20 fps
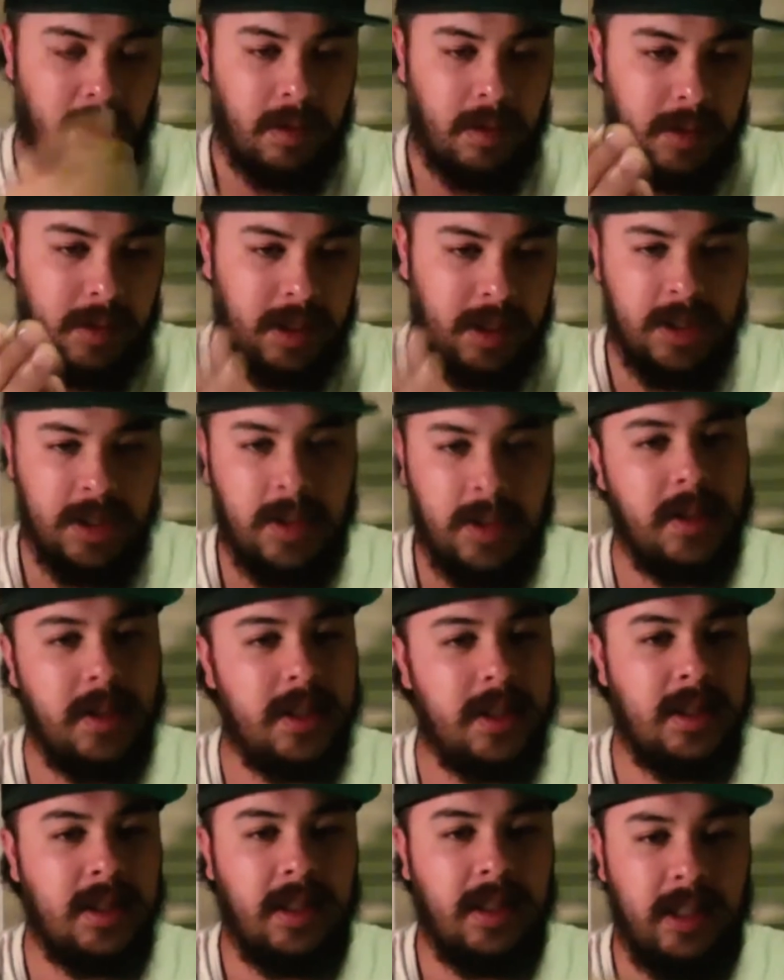what we're going to do,
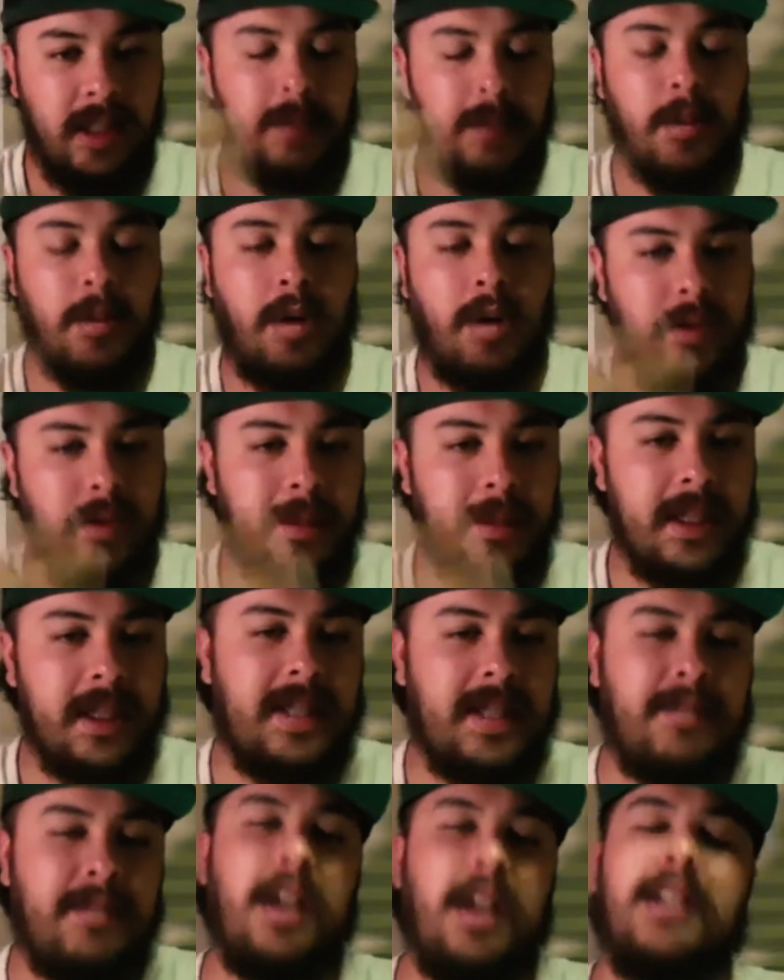it's a little bit more of a
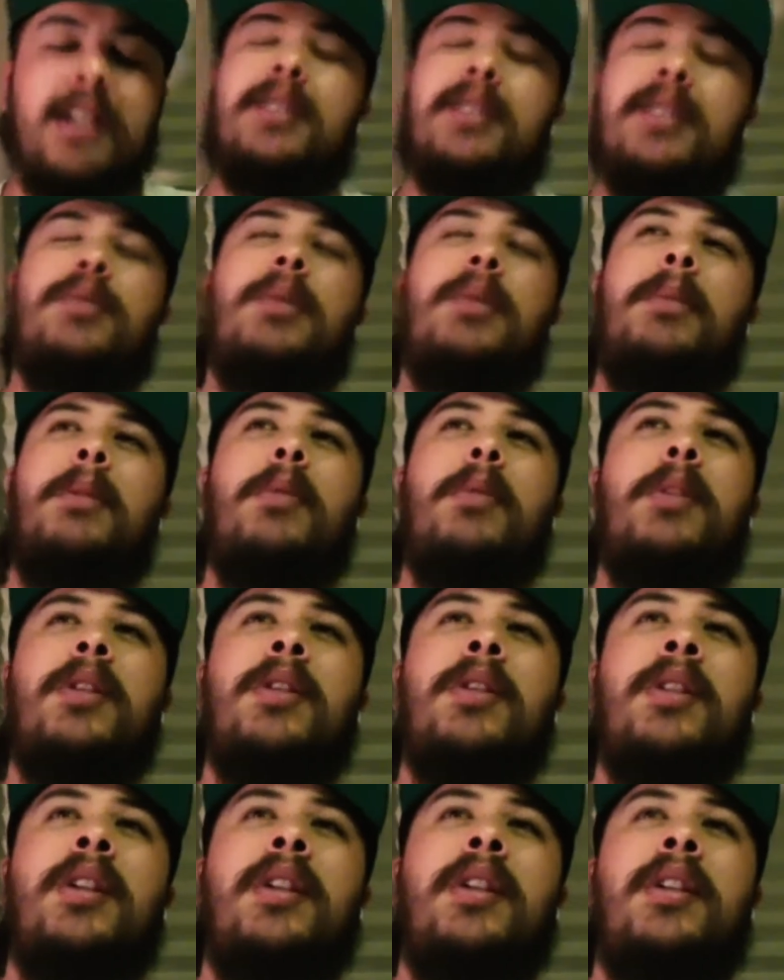mixing process. Remember,
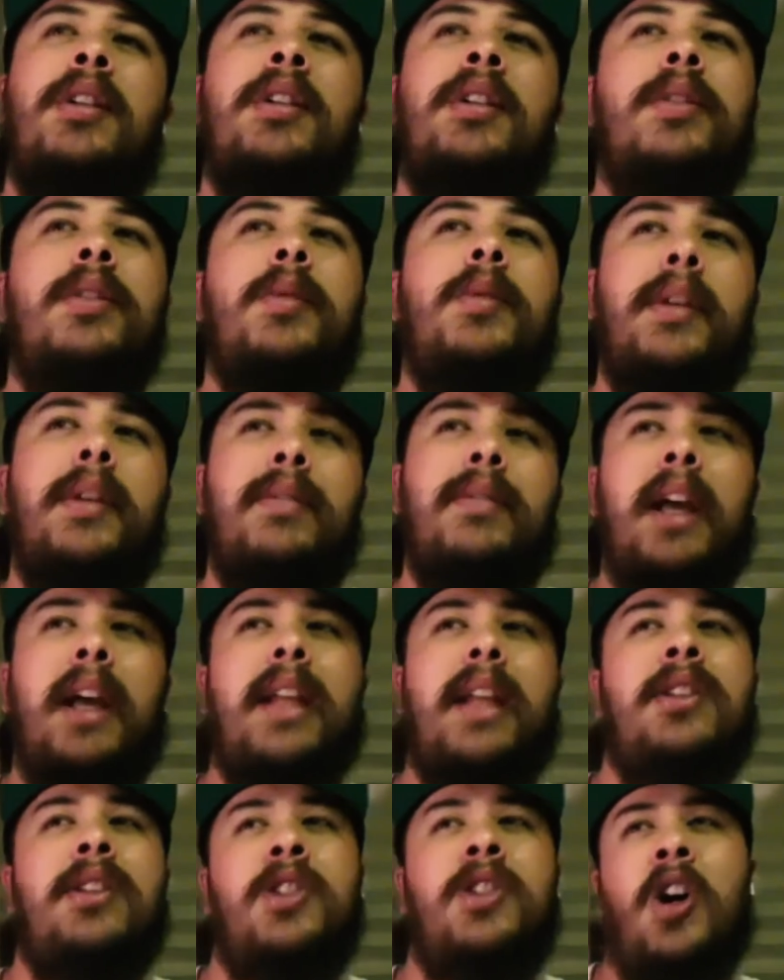we have light
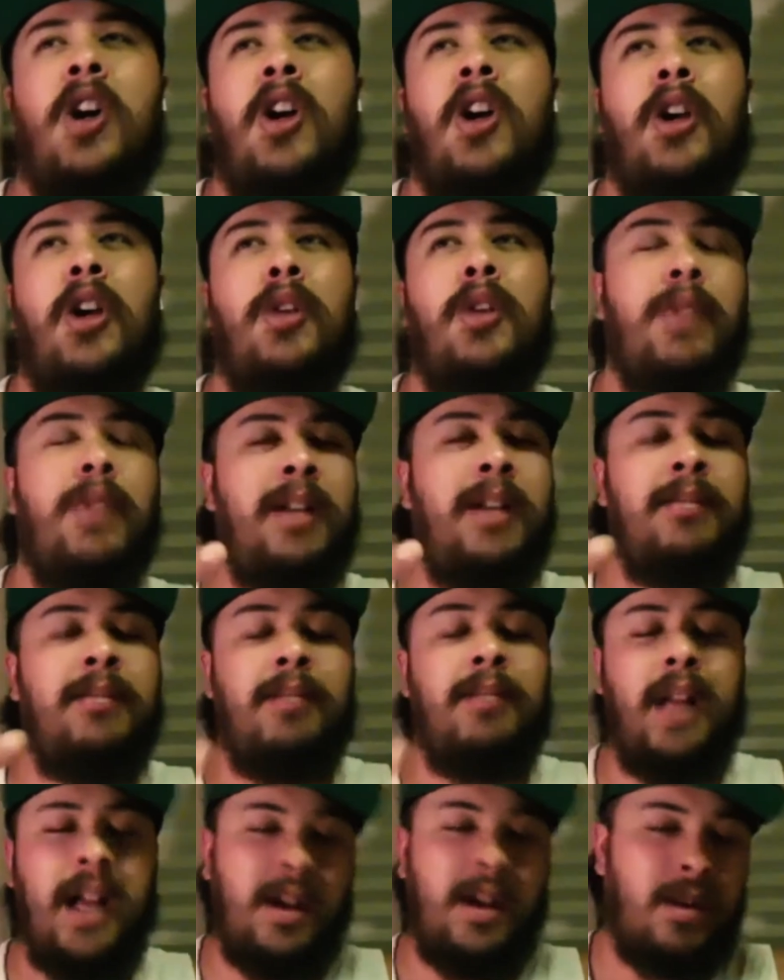and dark, red and
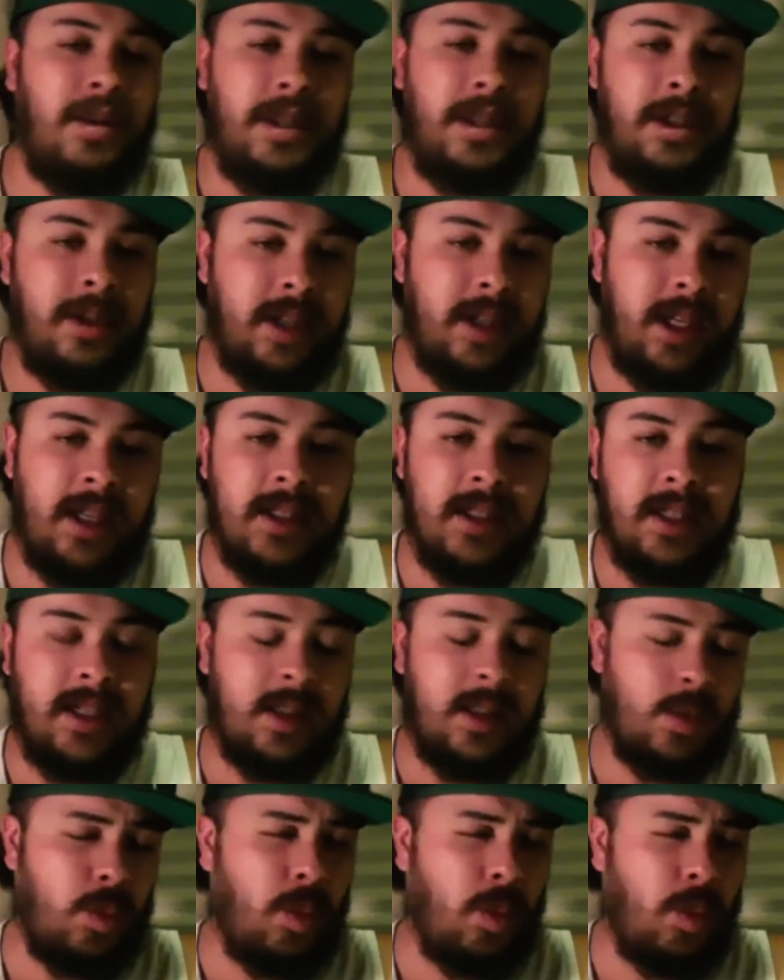black, or in your case, I
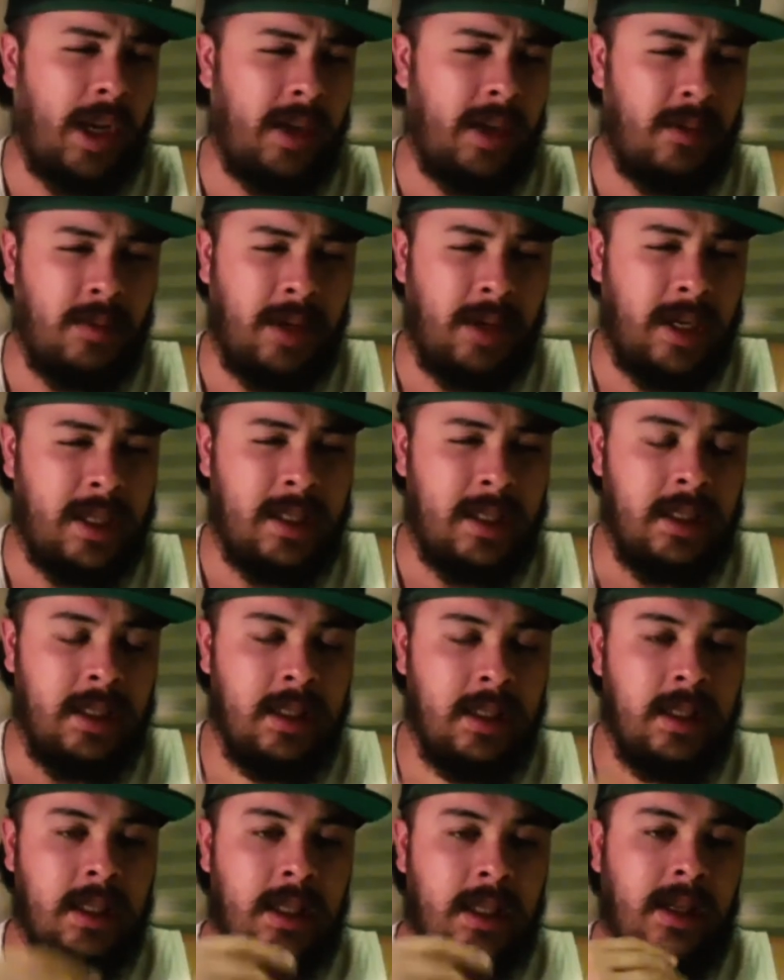guess, white and red.
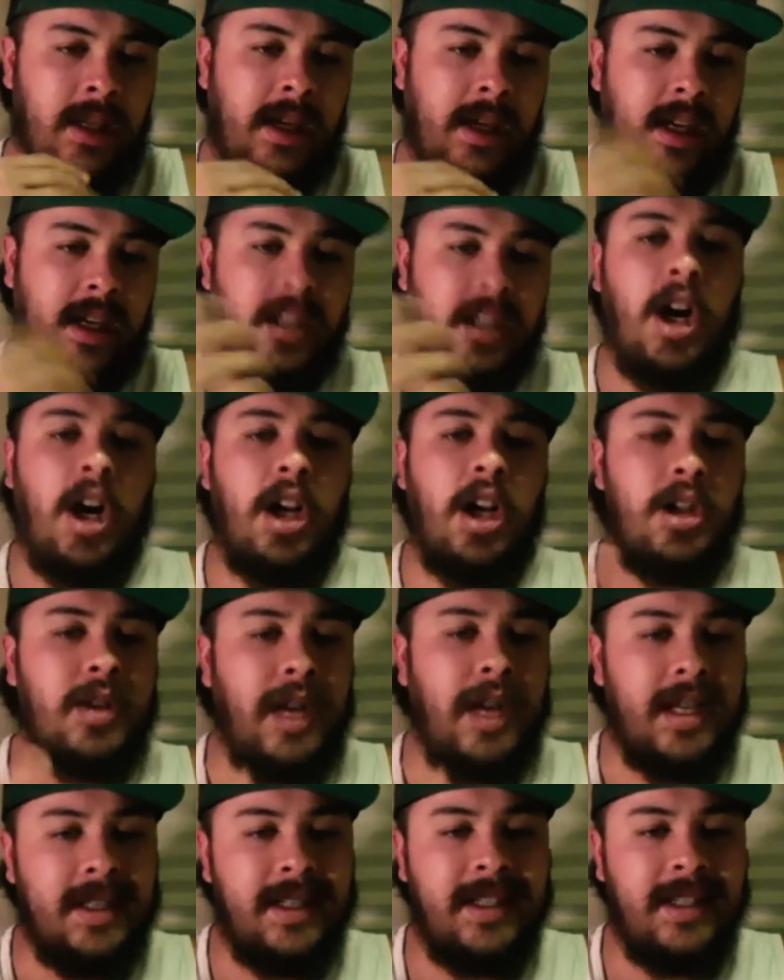
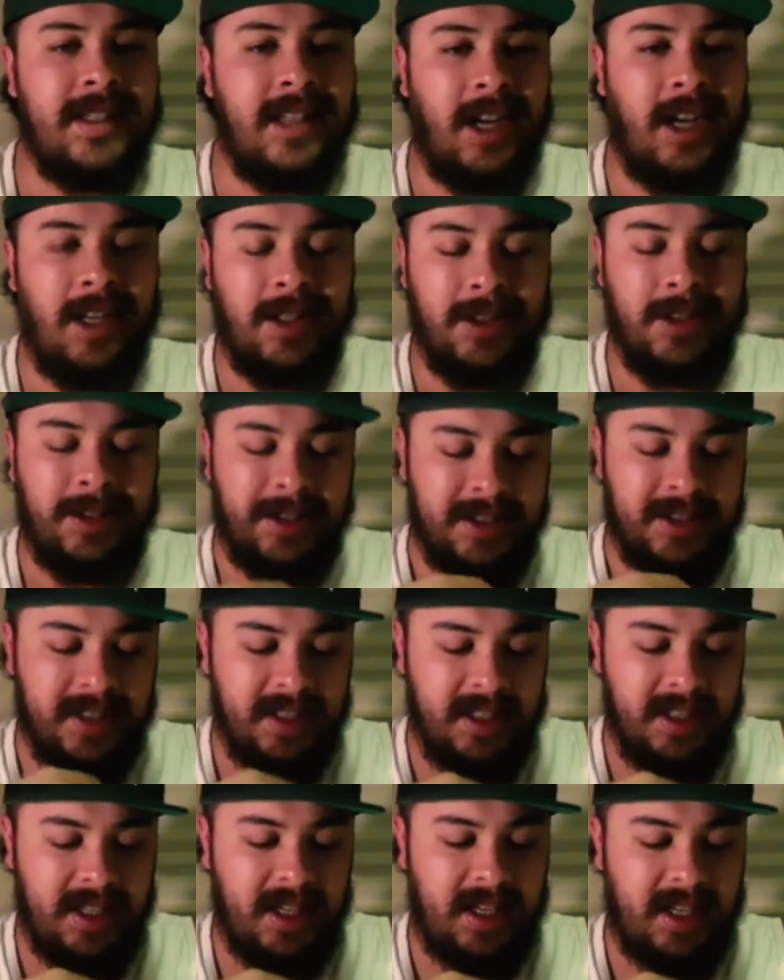Contrasting colors,
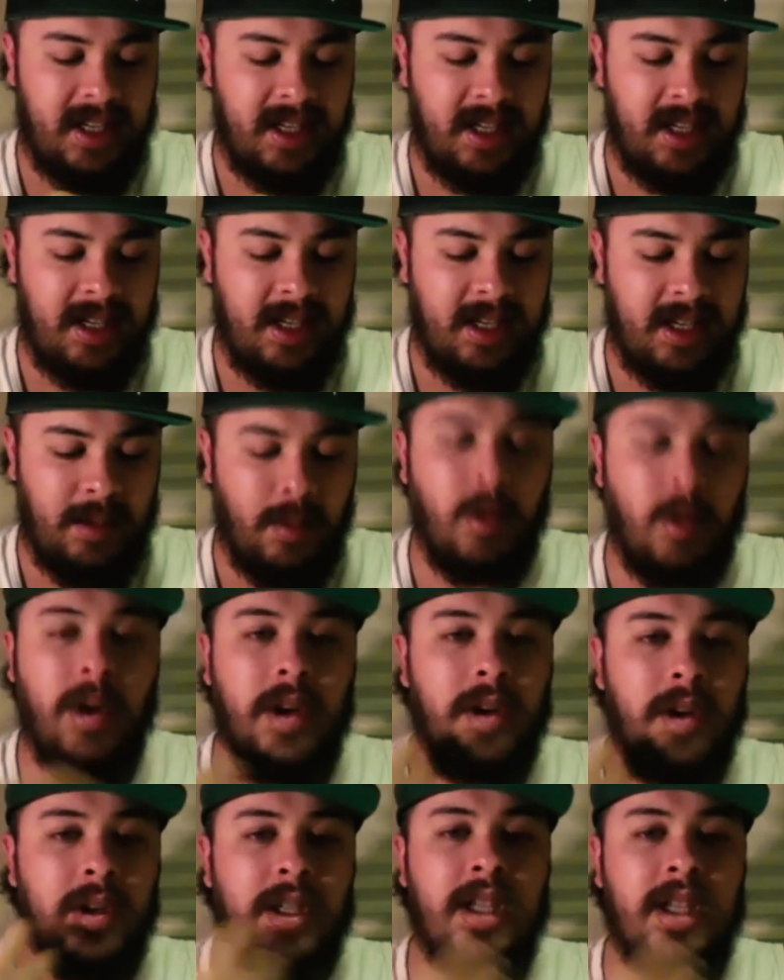and we're
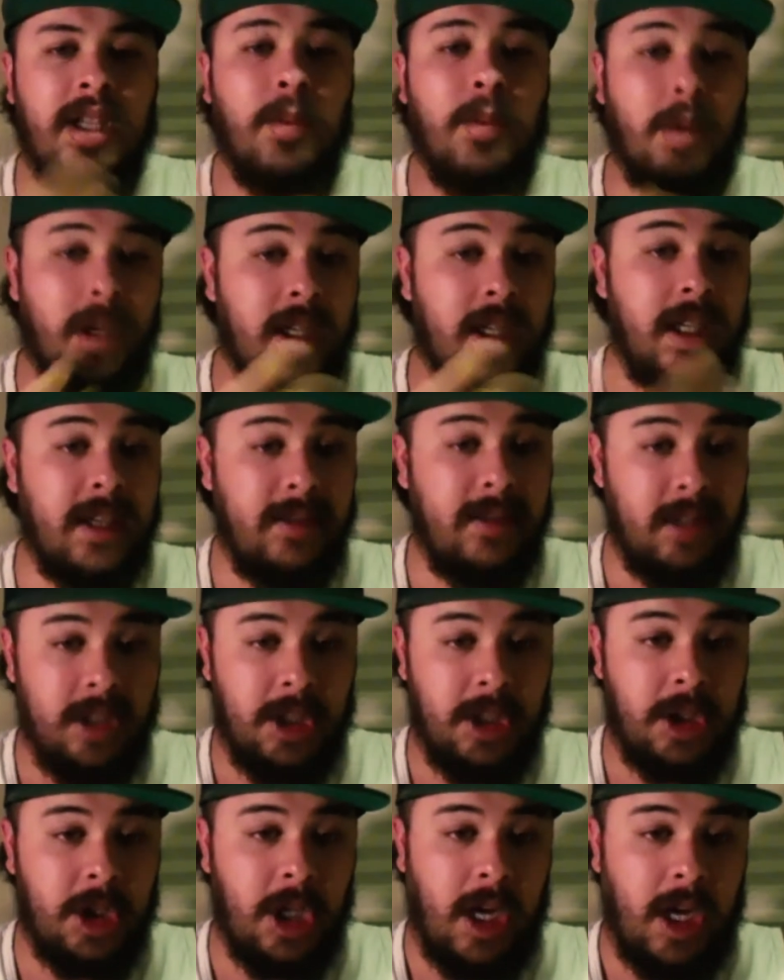going to give this
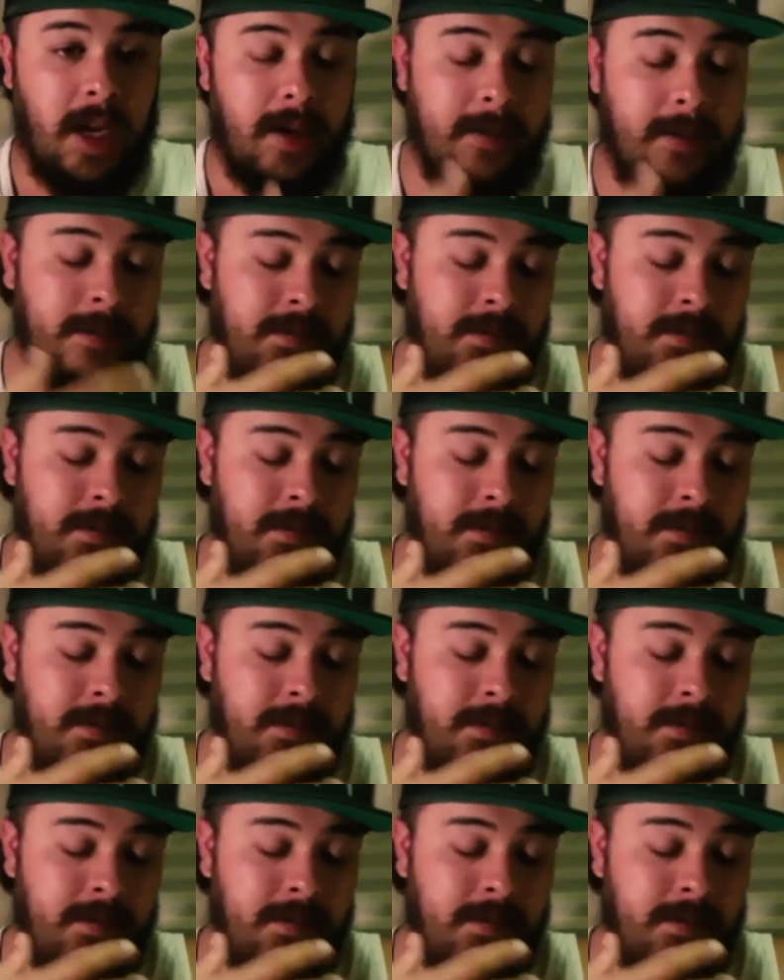a shot.